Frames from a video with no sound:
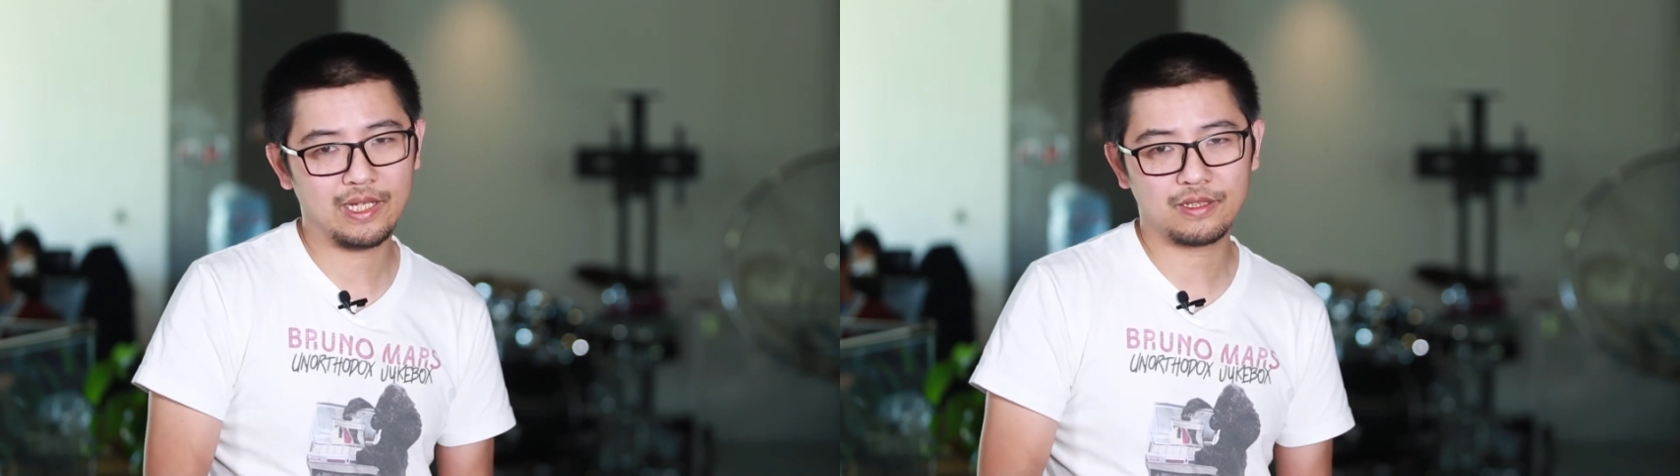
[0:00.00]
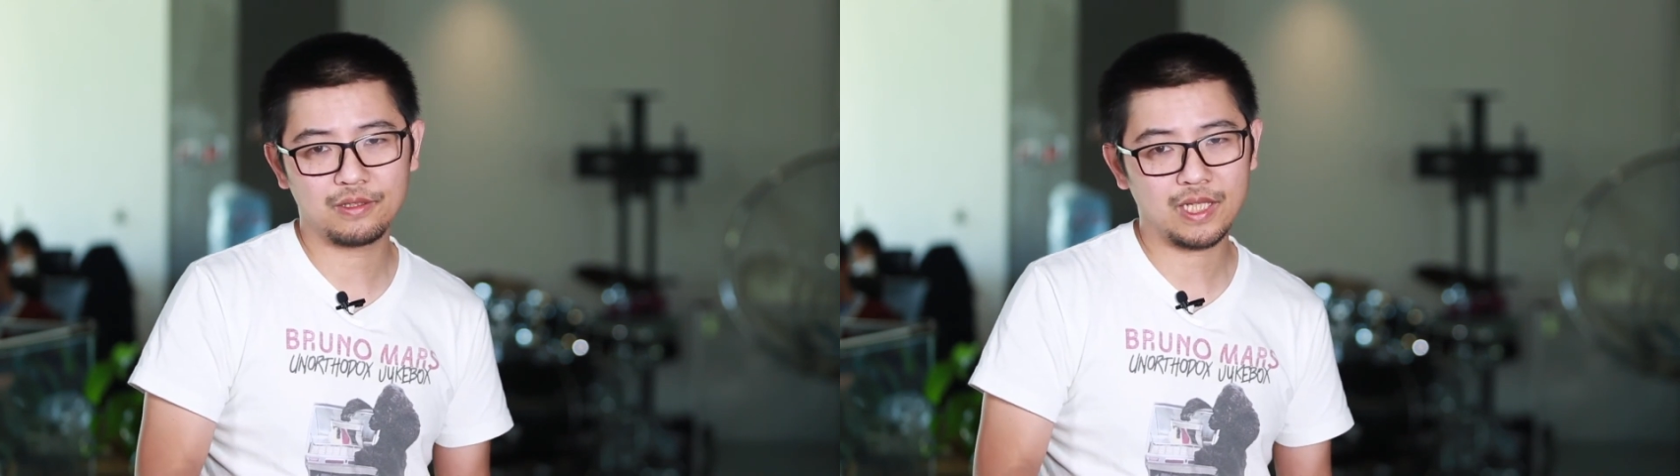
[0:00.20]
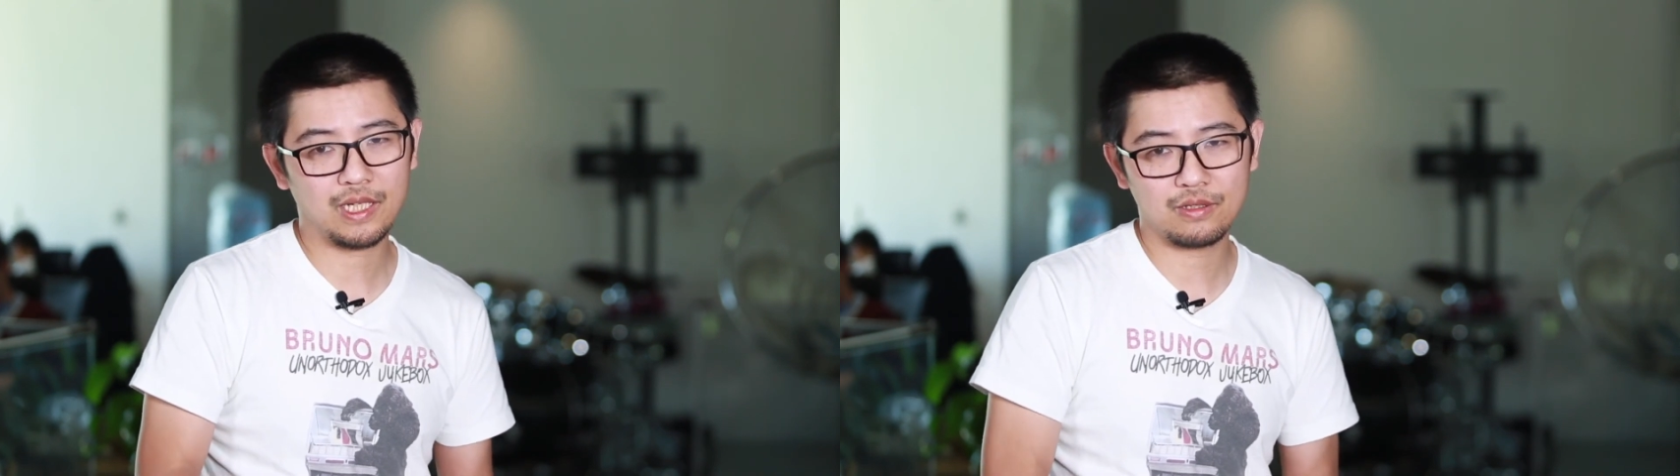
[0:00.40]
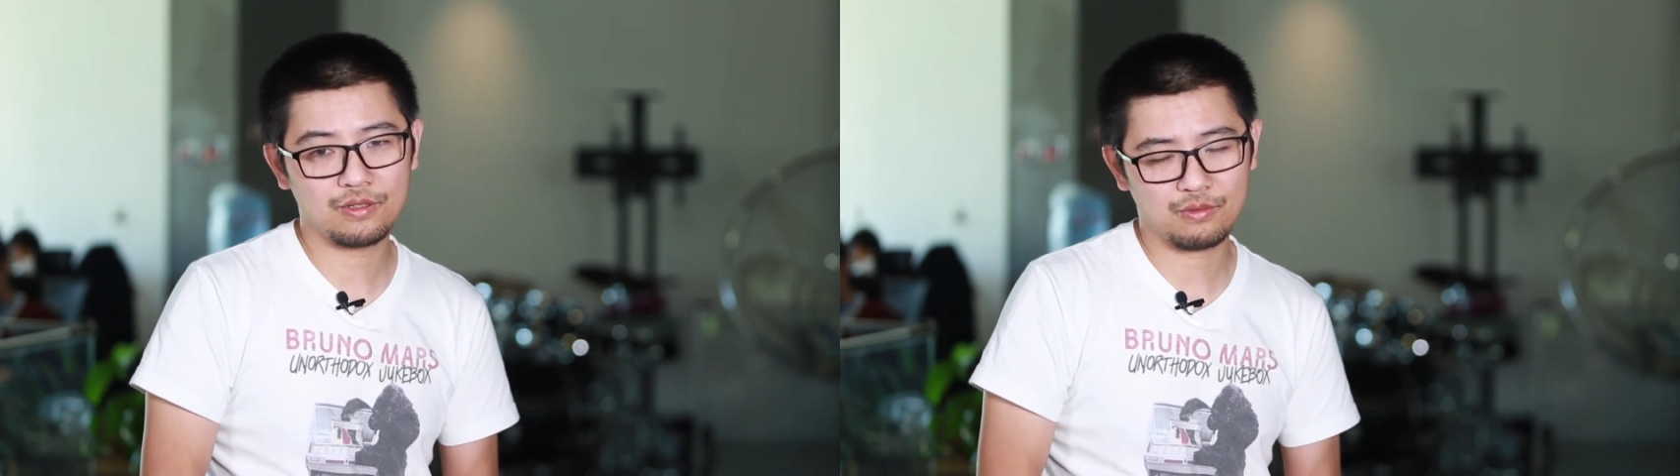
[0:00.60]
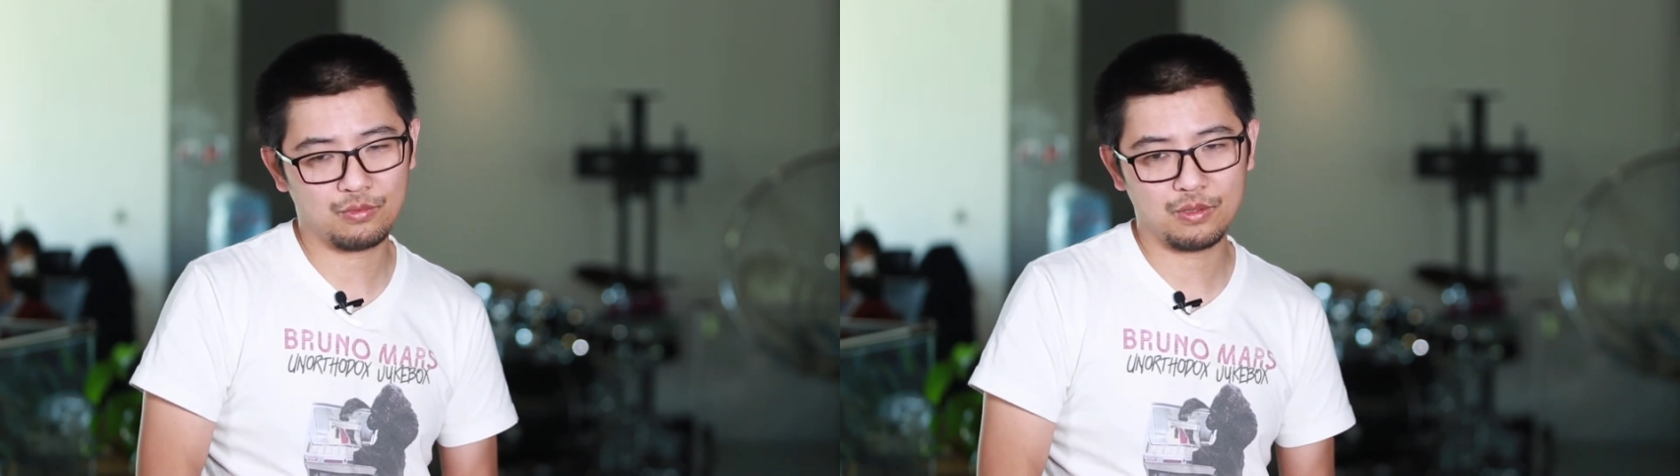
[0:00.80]
and good
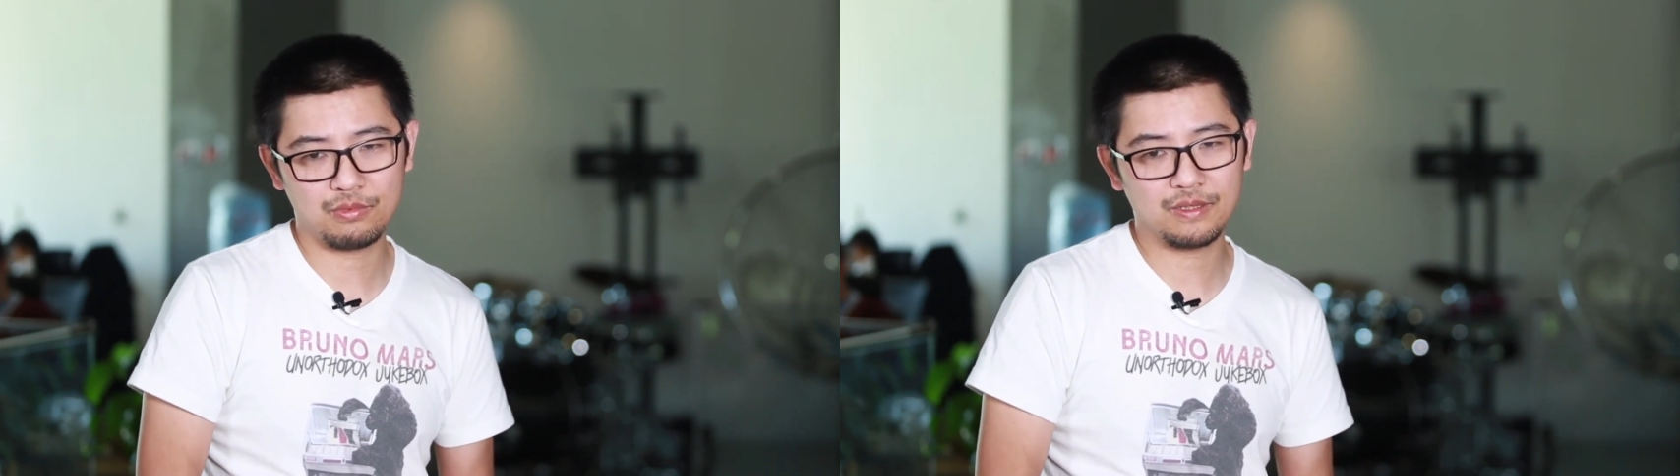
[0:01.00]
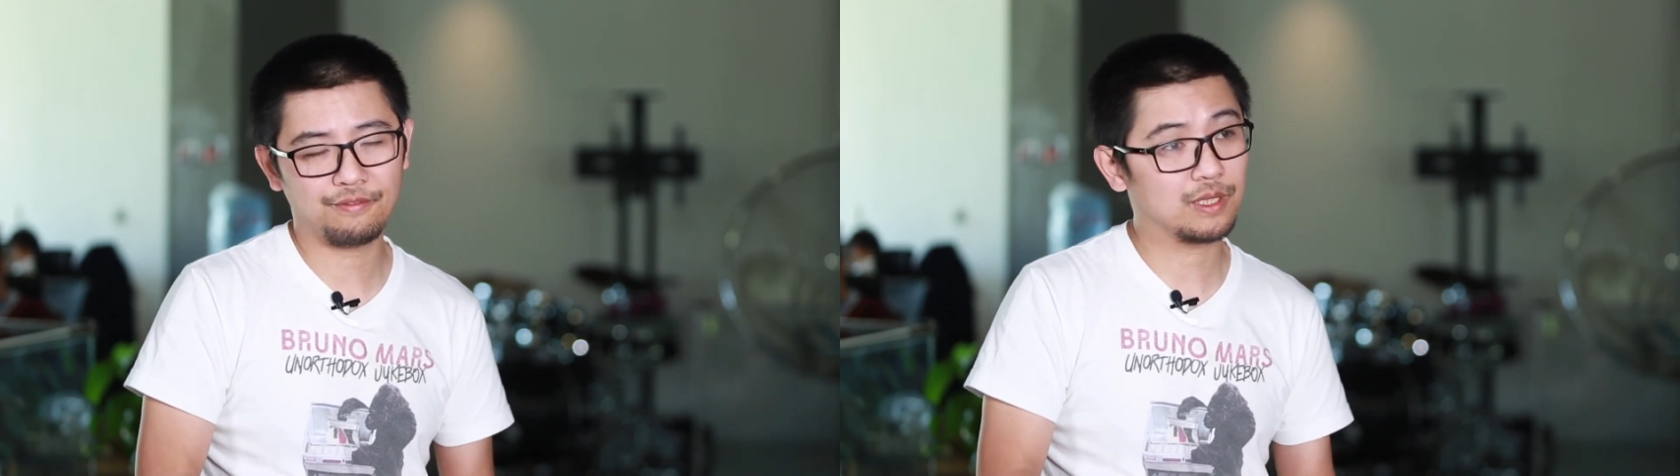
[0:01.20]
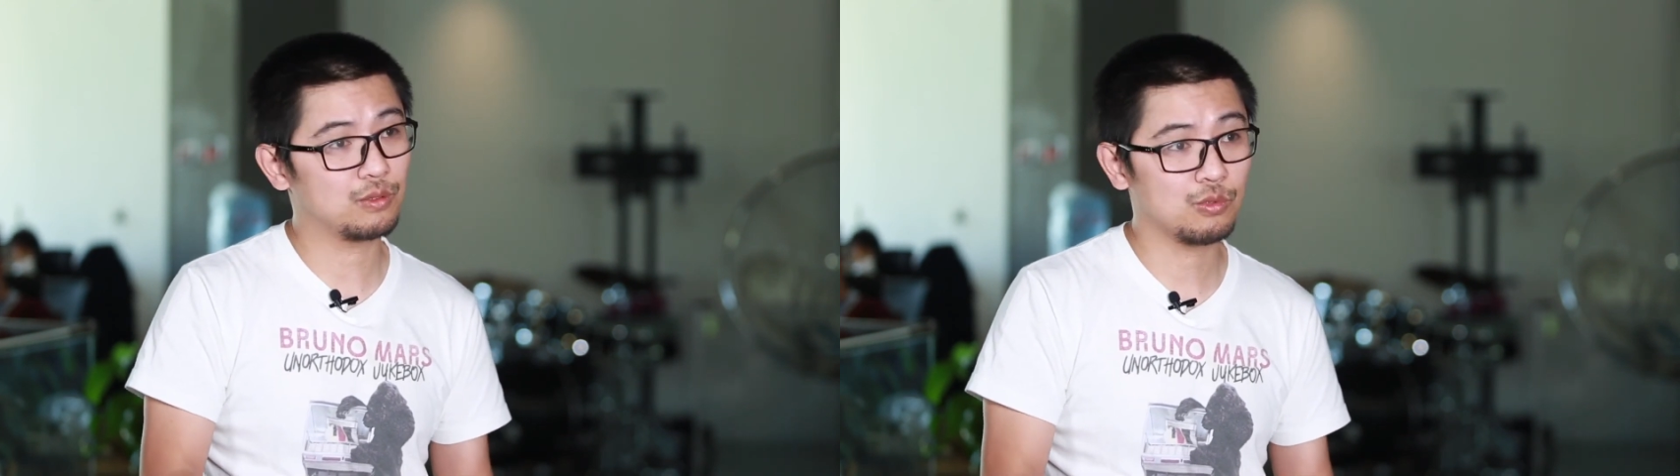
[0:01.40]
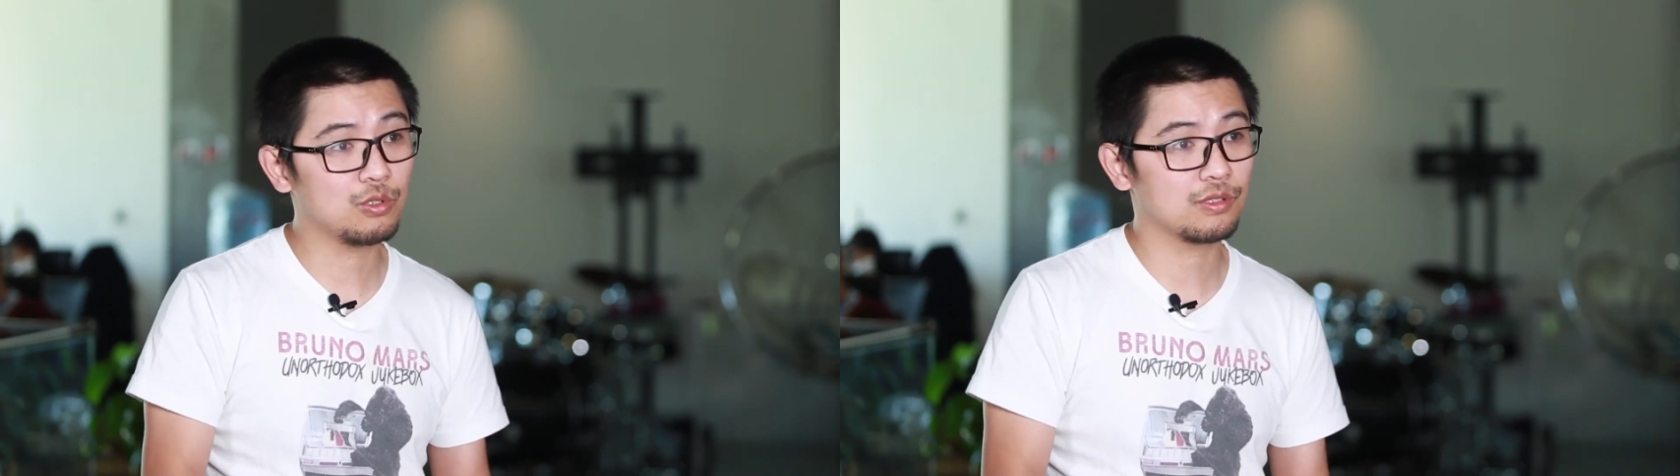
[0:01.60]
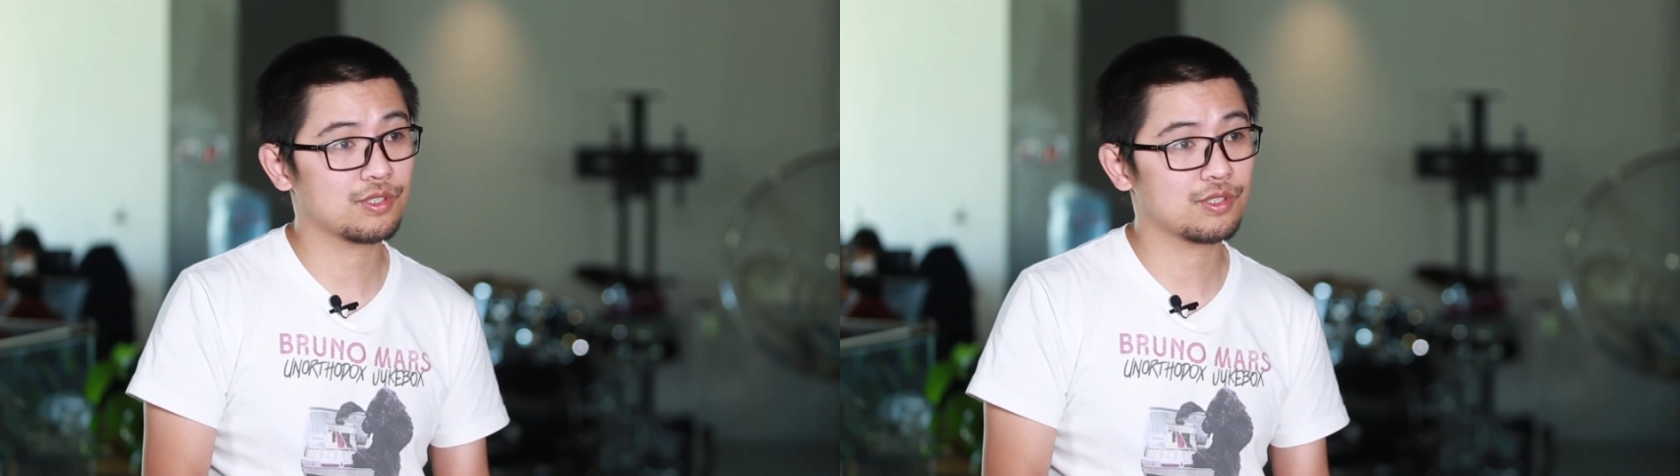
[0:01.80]
technology will win the final war.